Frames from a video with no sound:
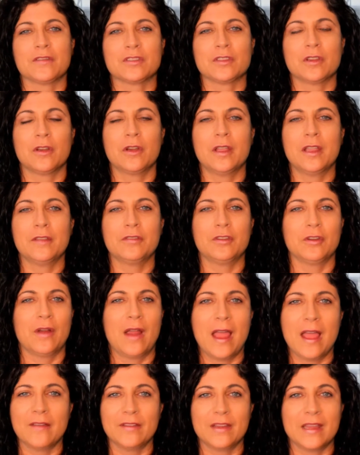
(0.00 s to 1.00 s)
So if you're
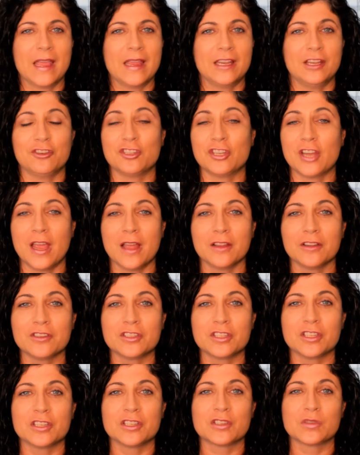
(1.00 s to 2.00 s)
having any
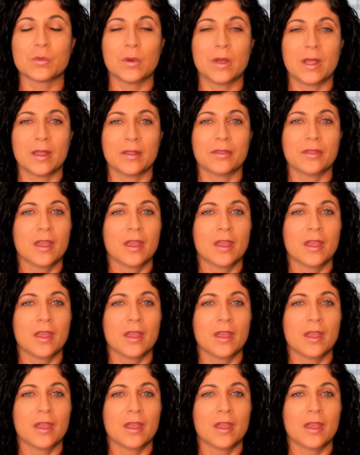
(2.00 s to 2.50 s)
challenges with